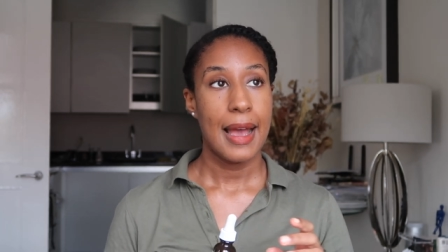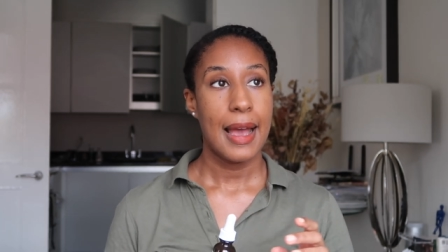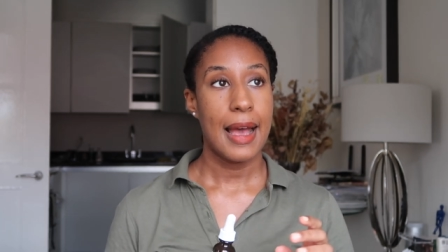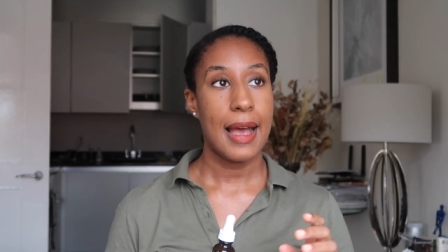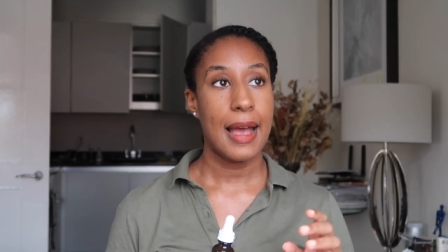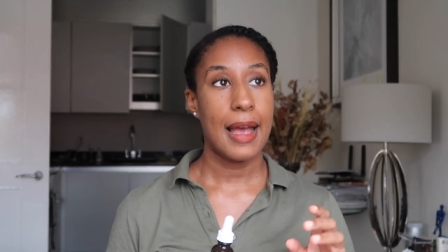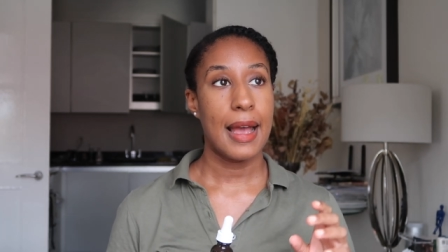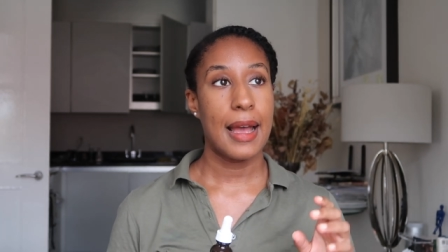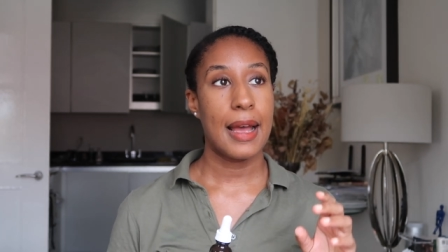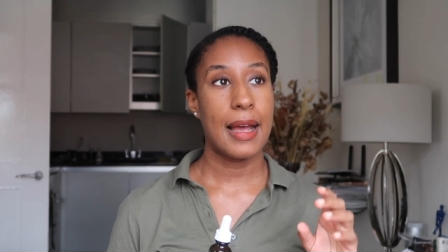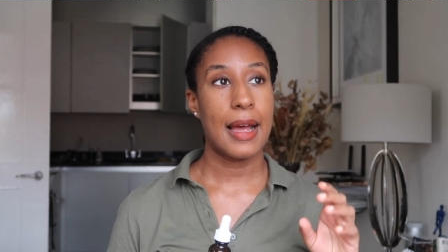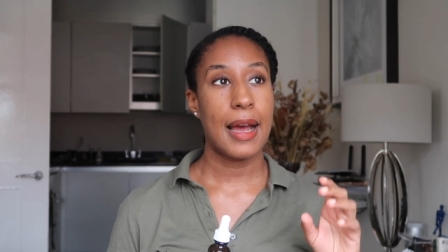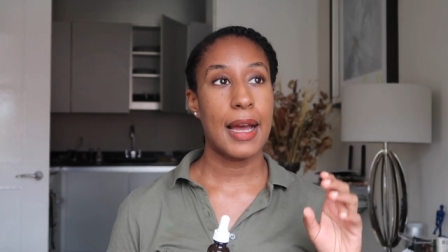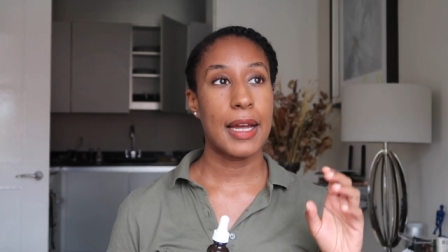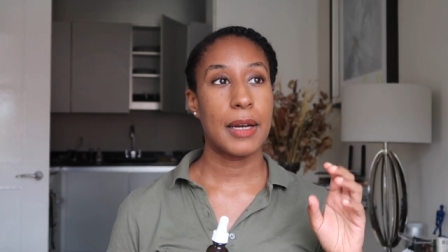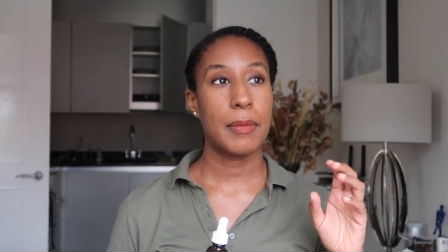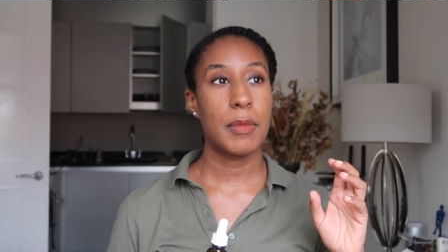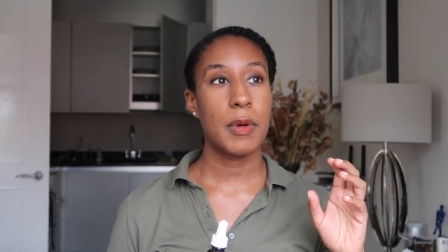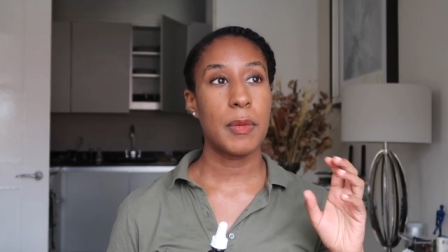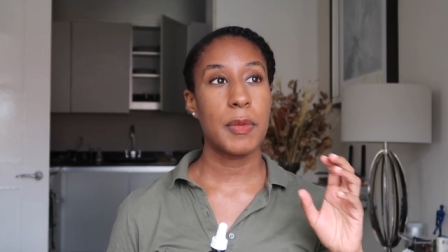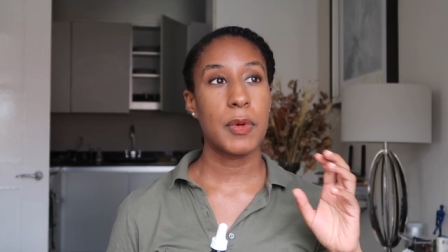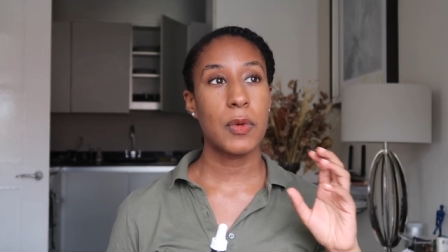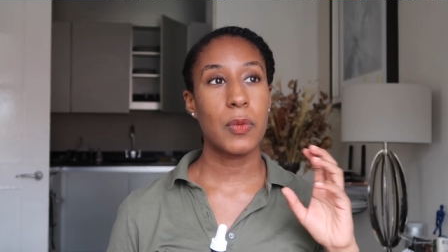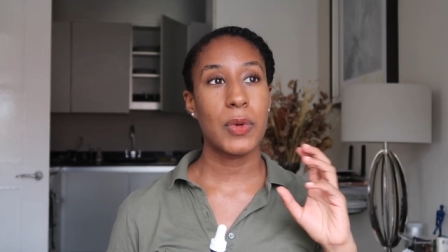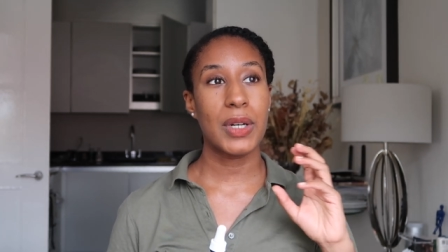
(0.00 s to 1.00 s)
And I
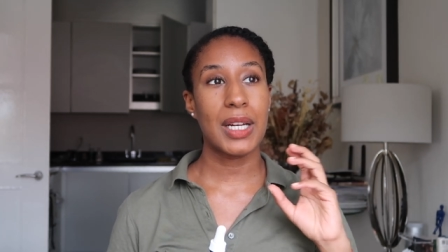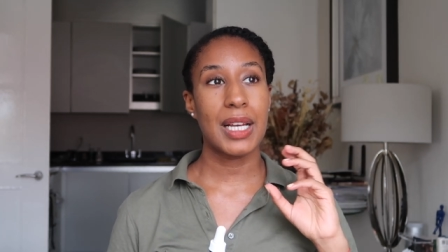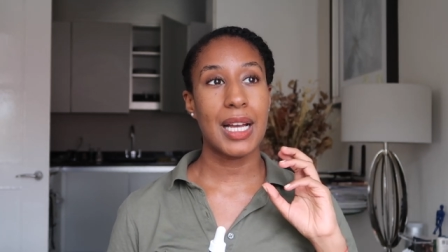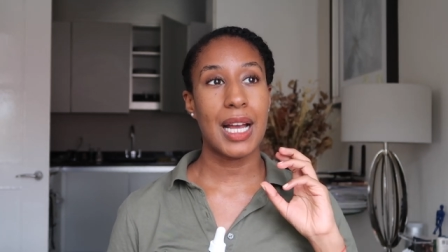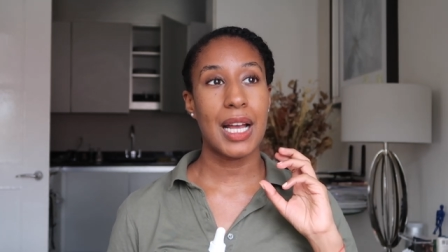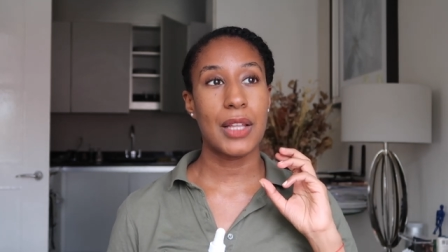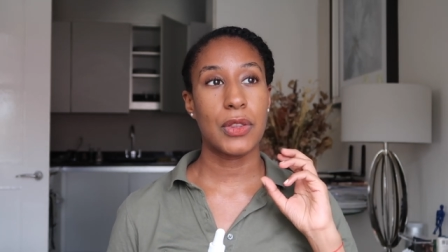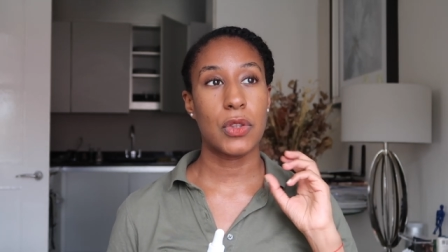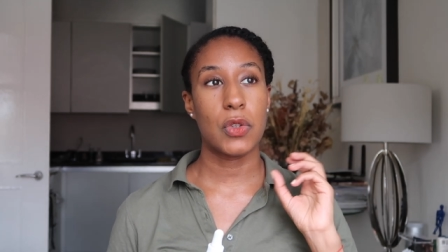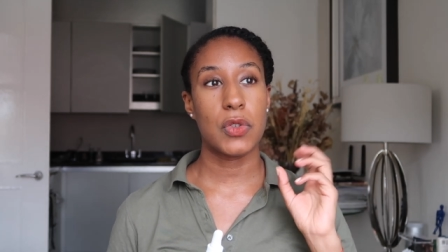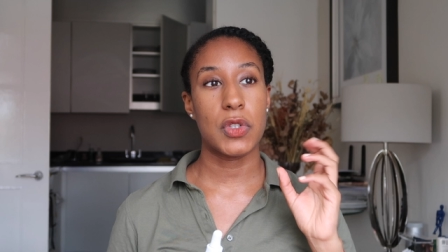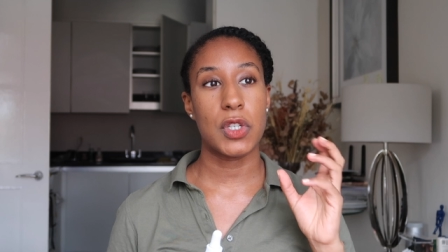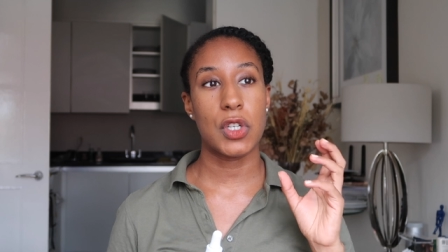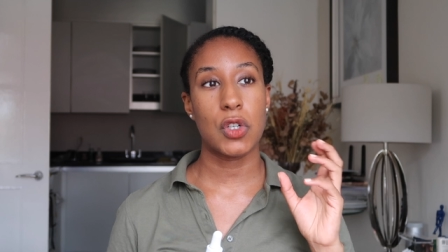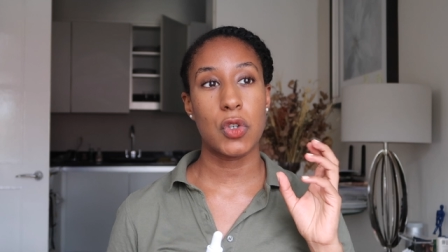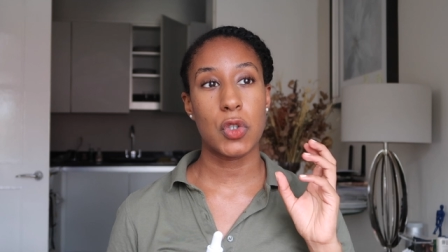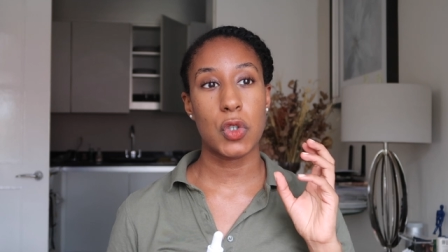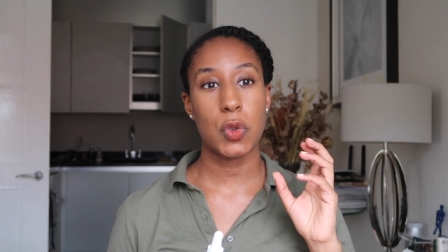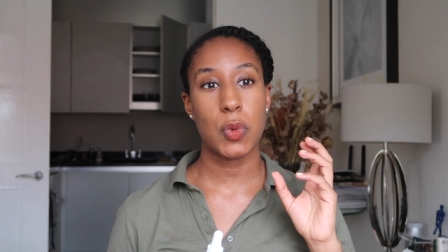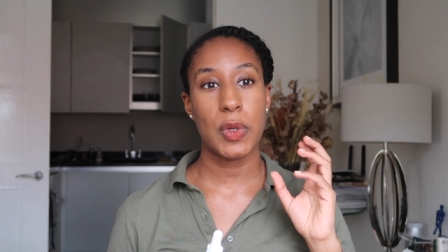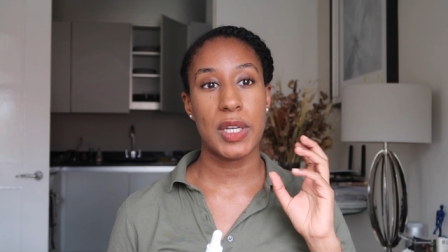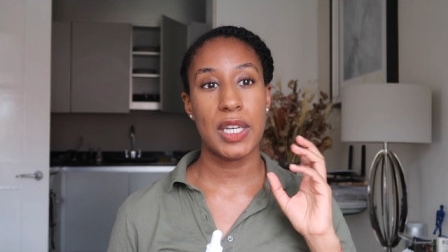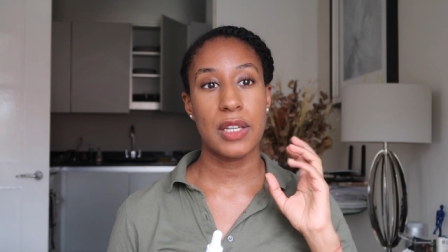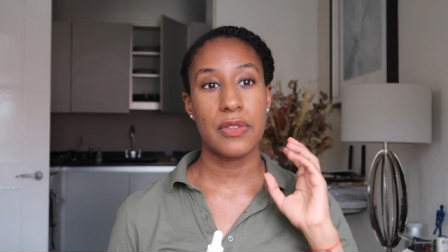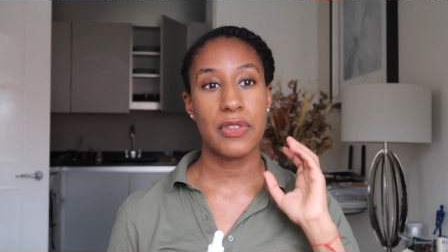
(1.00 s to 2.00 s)
remember when I had the
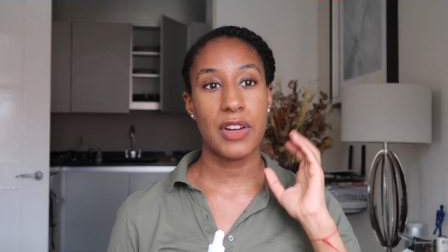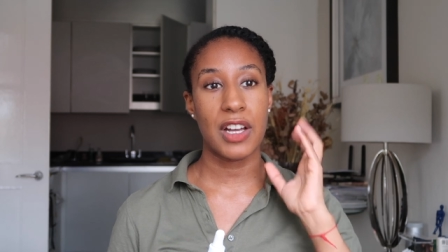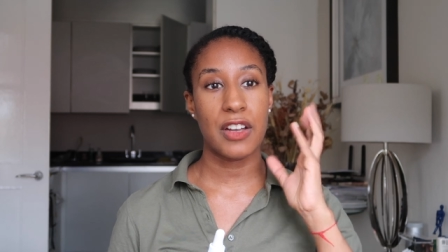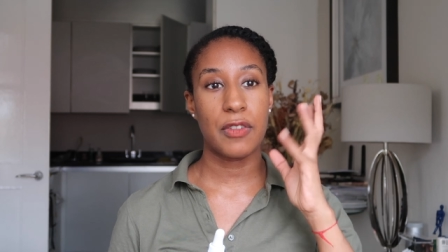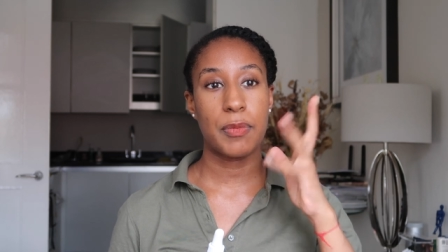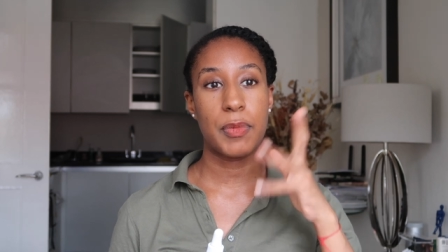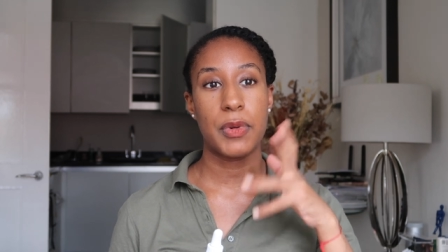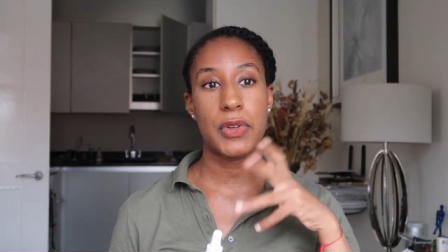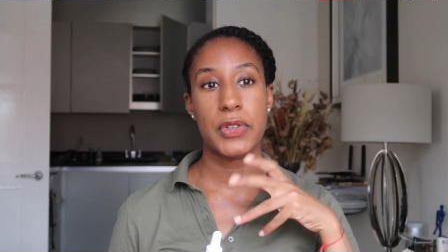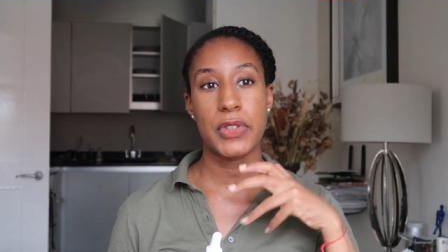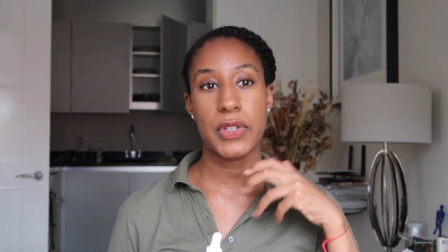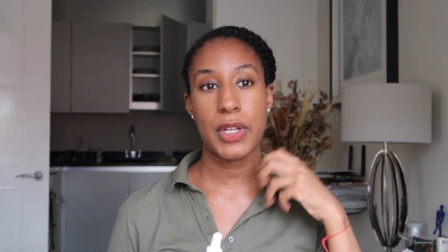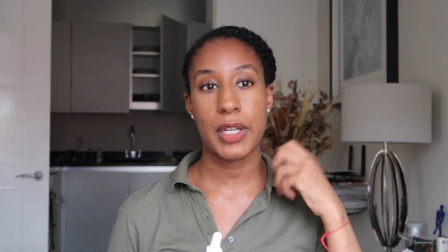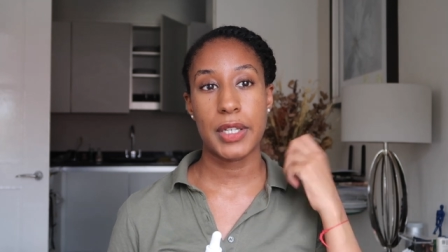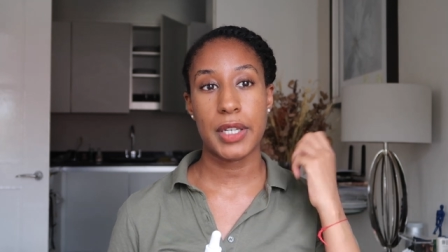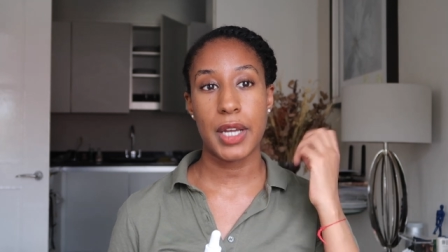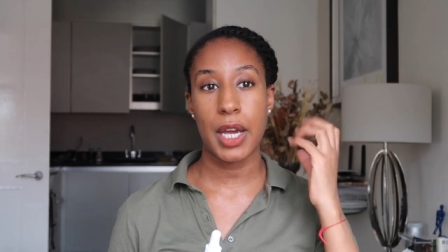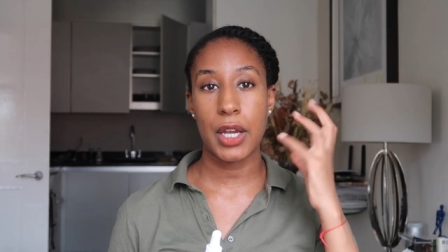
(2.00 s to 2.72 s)
0.25%,